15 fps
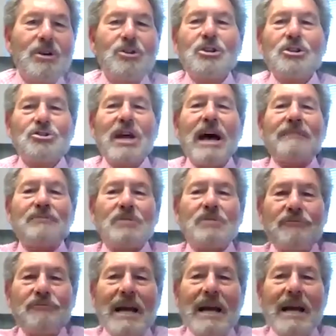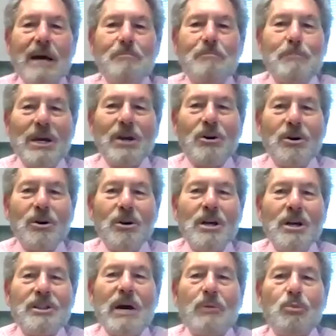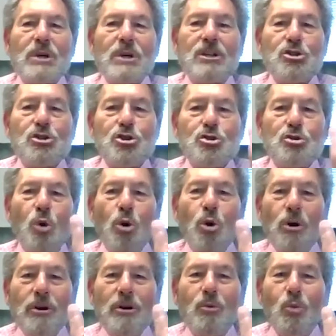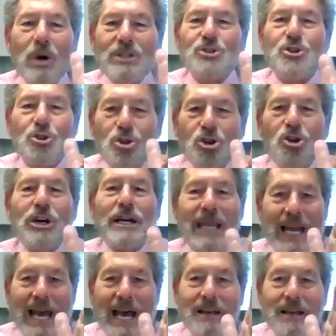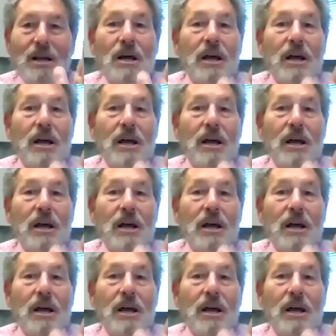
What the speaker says: You just have to find that mirror that would distort what you're looking at.